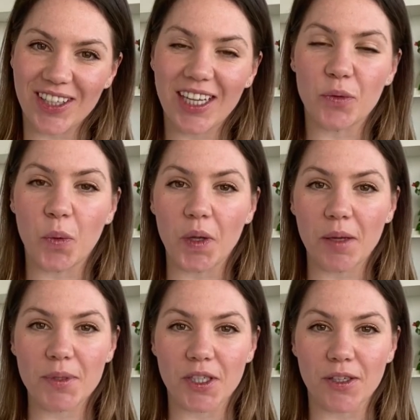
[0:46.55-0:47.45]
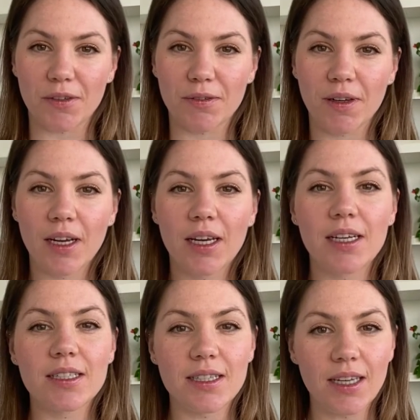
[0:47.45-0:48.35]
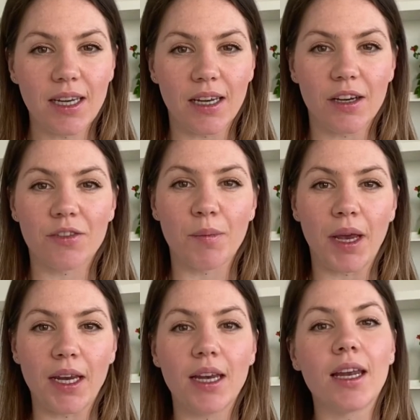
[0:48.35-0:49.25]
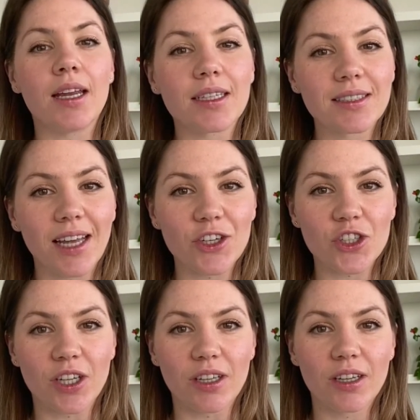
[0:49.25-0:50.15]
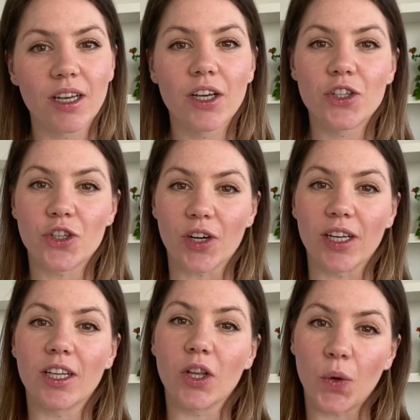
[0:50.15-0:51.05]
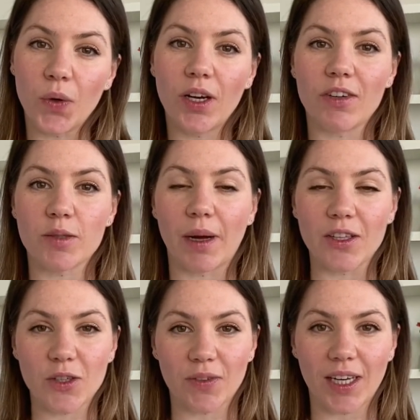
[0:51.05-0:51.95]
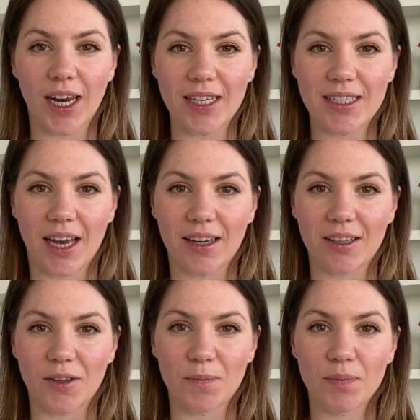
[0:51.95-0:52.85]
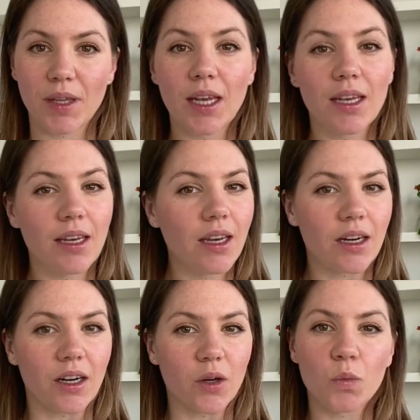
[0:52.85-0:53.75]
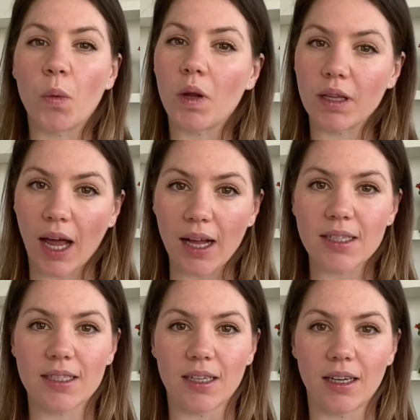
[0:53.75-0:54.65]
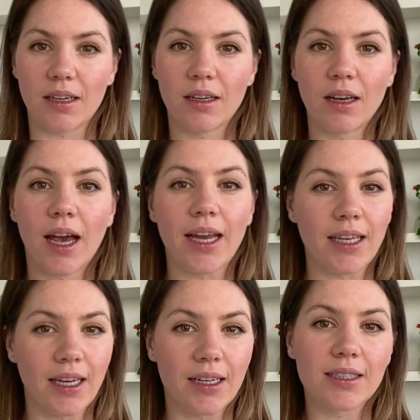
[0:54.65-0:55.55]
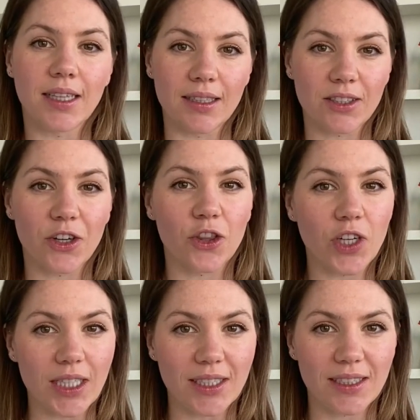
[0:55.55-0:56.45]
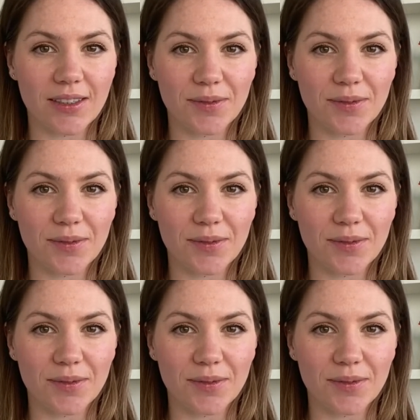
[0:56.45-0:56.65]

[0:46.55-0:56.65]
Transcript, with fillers: that we will observe is knee remaining in extension during the loading response of the gait cycle. Here, we will not see a knee extensor thrust.